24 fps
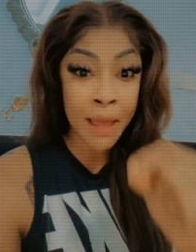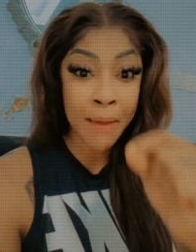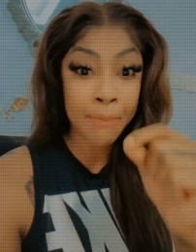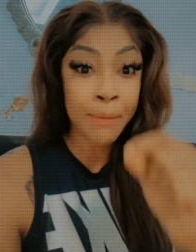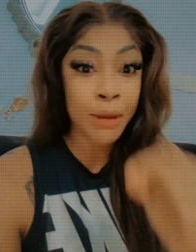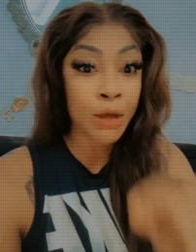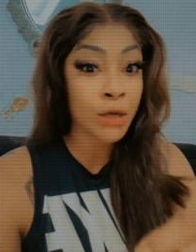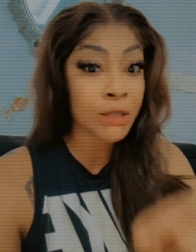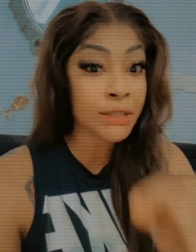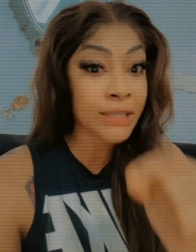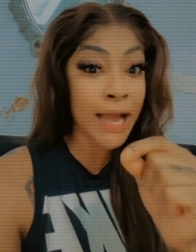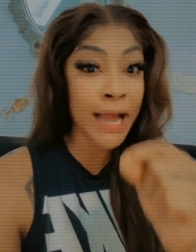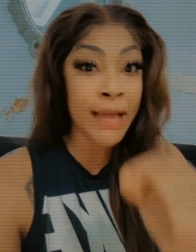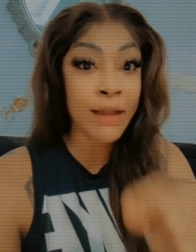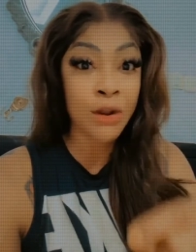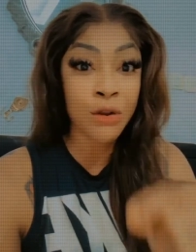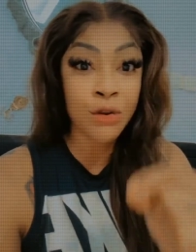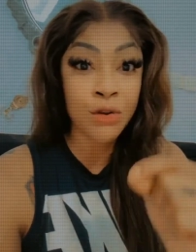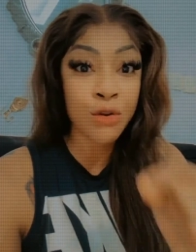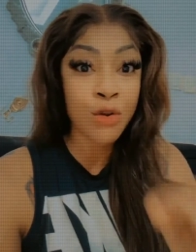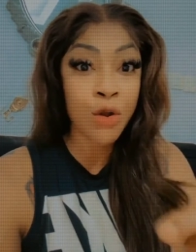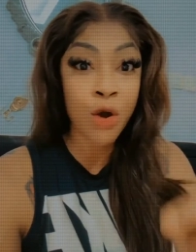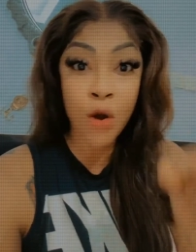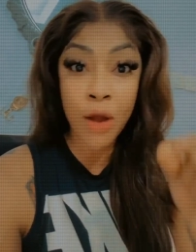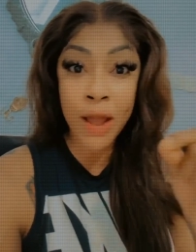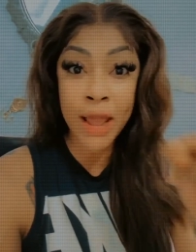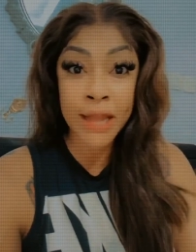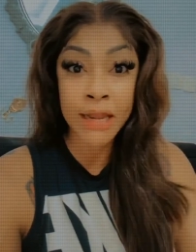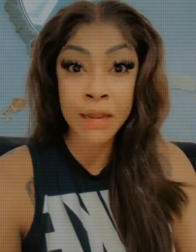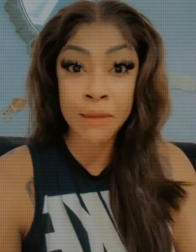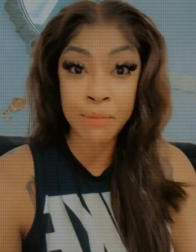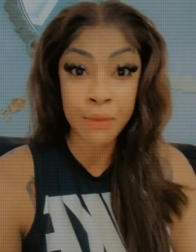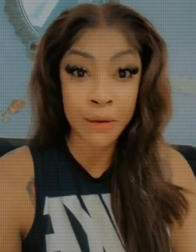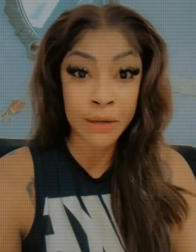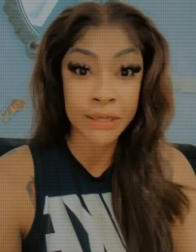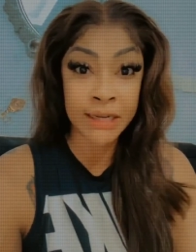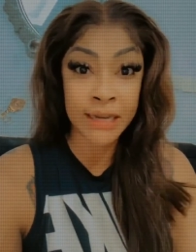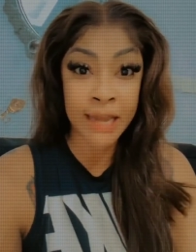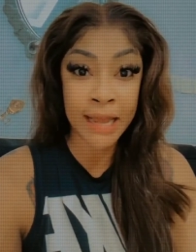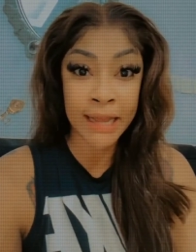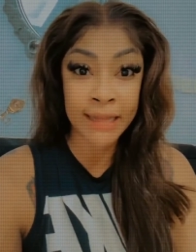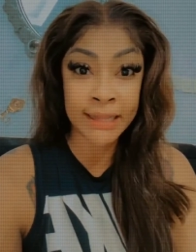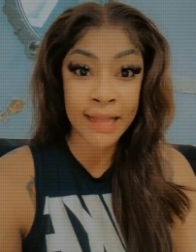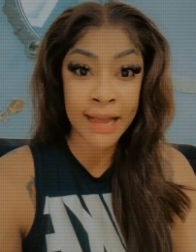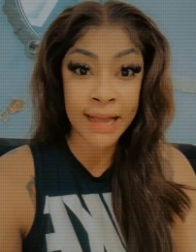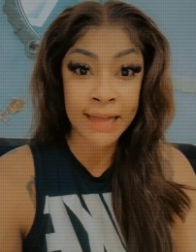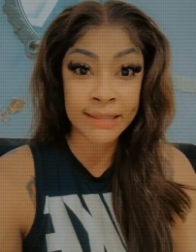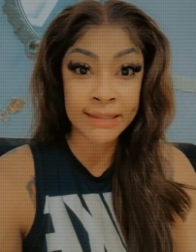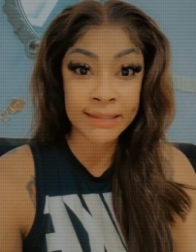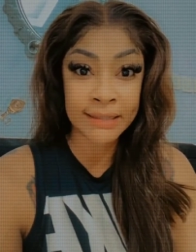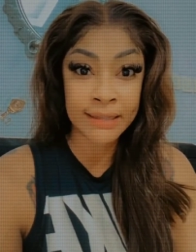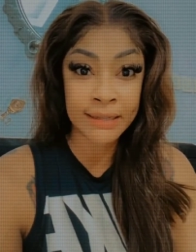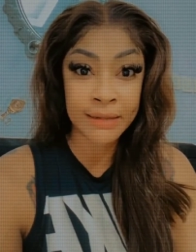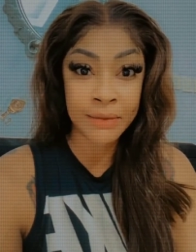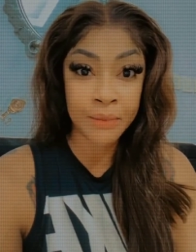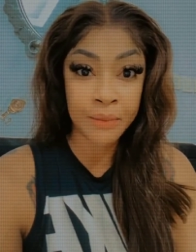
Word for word: because I don't know anybody like that.